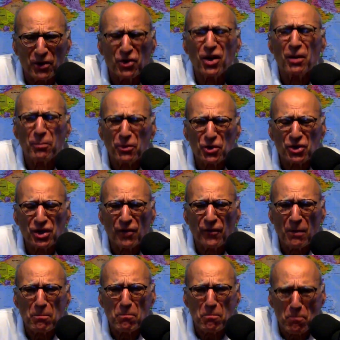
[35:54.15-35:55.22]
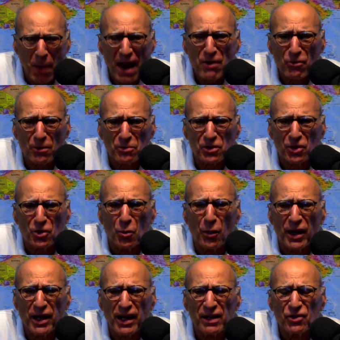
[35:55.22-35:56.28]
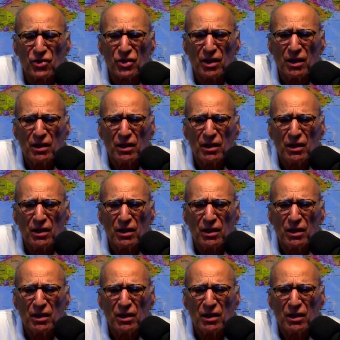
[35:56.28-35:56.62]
You're going to put yourself in bankruptcy, you idiots.